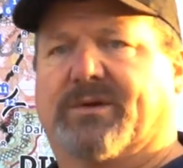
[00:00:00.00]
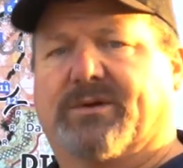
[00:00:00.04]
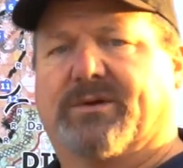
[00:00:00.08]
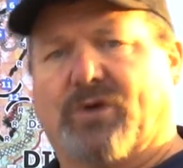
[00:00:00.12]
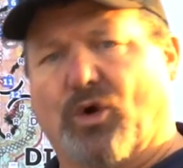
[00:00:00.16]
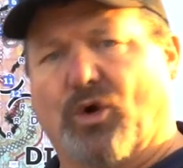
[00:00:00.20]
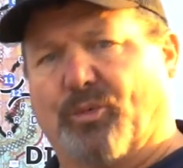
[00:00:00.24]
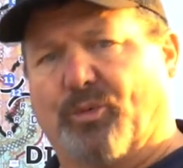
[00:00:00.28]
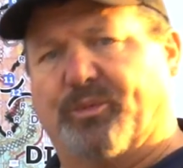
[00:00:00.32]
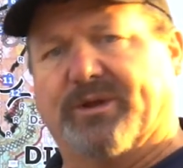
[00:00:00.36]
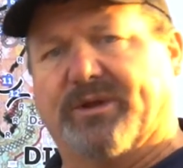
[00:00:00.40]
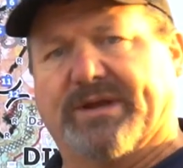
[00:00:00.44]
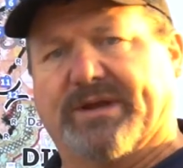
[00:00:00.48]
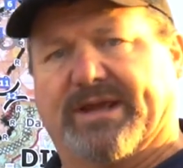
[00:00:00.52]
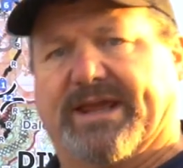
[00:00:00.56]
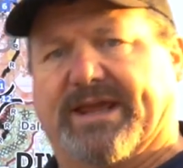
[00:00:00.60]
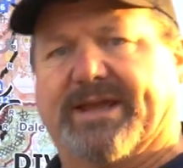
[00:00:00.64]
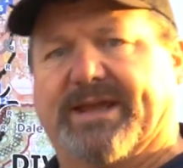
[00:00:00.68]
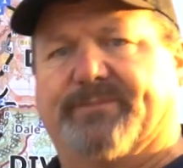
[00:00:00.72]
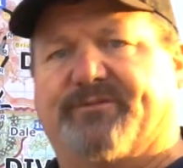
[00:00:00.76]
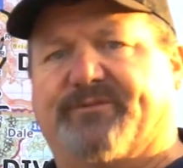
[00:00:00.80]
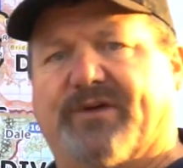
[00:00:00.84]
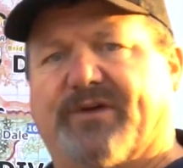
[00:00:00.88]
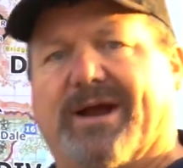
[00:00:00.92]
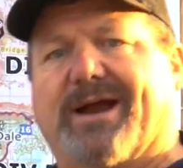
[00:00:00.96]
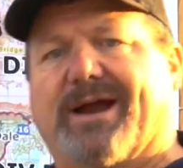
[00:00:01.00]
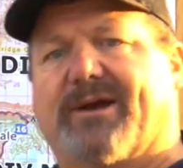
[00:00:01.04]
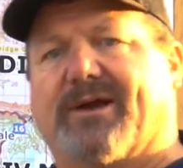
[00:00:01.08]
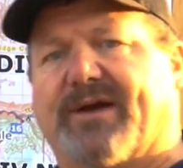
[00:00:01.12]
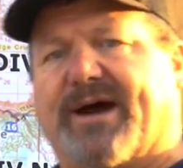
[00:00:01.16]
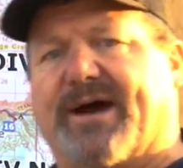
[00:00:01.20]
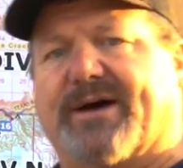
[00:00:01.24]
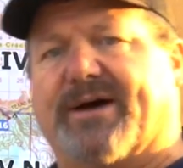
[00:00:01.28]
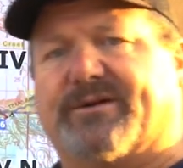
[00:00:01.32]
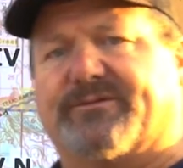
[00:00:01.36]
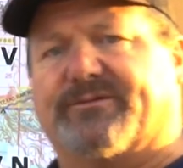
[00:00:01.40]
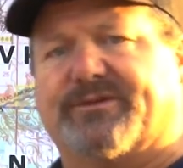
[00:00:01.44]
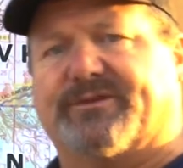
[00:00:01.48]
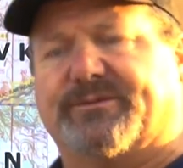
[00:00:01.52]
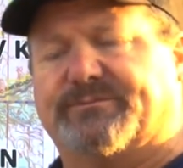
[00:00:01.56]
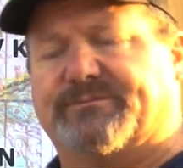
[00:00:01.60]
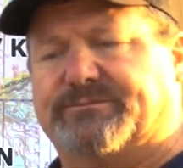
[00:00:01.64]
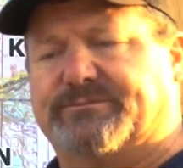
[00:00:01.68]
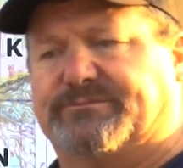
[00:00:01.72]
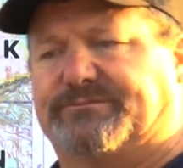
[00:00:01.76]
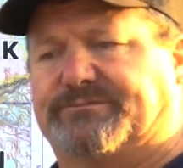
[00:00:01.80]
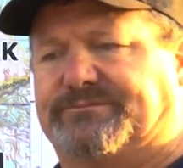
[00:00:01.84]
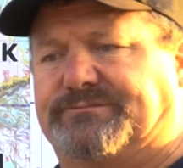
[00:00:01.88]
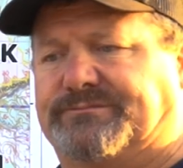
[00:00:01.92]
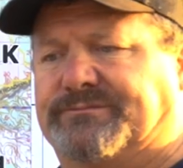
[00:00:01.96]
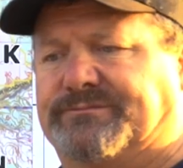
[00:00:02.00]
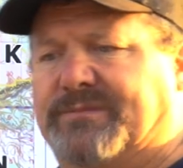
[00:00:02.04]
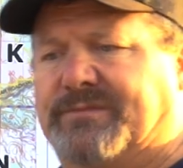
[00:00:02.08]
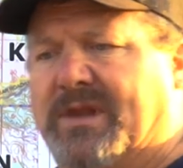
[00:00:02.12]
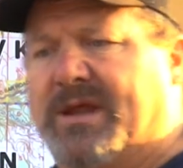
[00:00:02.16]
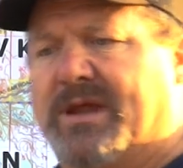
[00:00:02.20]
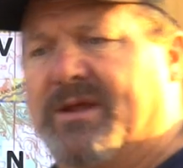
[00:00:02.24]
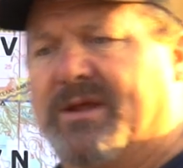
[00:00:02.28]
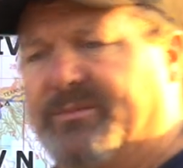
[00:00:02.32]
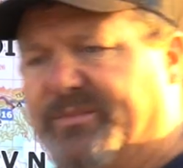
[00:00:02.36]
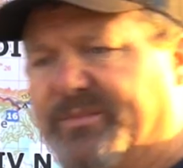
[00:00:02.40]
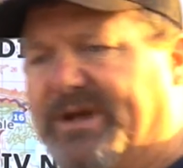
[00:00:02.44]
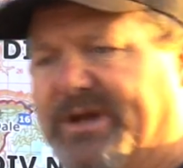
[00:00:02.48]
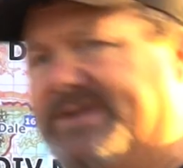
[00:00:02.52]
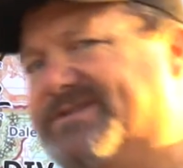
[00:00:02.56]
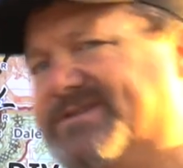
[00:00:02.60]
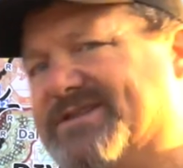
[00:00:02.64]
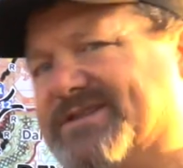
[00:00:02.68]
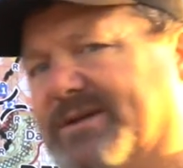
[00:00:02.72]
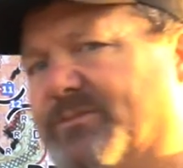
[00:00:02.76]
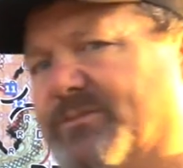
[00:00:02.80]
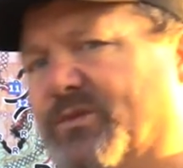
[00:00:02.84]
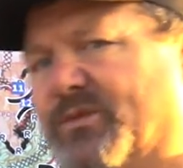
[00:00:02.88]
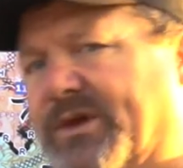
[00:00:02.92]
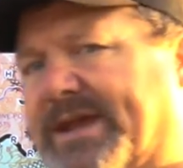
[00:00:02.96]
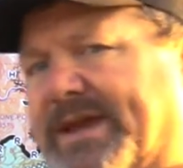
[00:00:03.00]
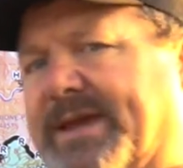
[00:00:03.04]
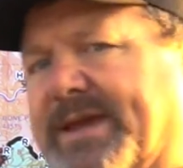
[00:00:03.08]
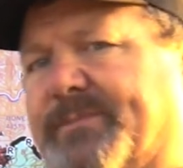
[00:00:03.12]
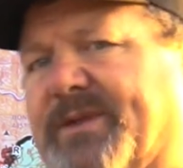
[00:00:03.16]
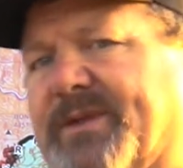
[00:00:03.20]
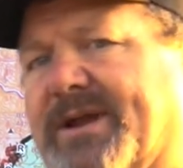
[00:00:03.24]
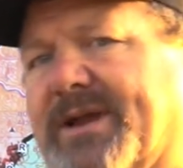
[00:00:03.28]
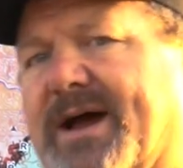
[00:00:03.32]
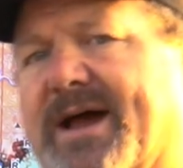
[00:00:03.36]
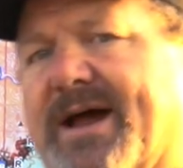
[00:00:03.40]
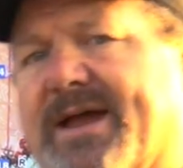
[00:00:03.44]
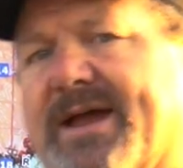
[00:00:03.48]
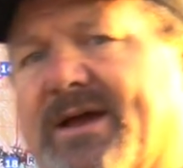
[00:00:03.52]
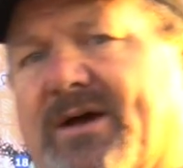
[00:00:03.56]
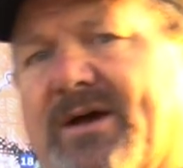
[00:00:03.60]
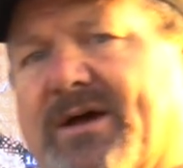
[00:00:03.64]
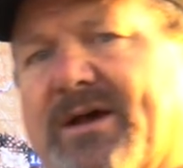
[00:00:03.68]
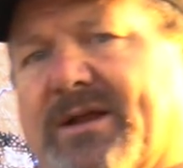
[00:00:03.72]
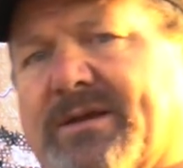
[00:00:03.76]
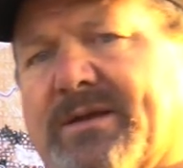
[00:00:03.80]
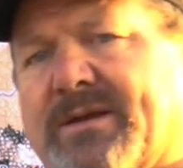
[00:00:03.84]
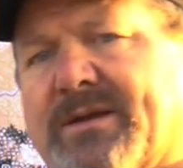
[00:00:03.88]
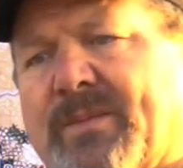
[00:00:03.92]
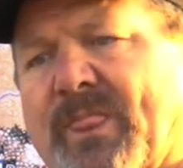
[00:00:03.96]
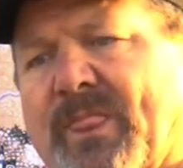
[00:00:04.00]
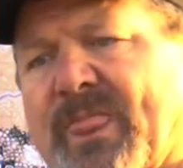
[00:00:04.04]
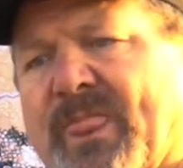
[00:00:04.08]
hoping to keep fire out of them, but something we keep an eye on.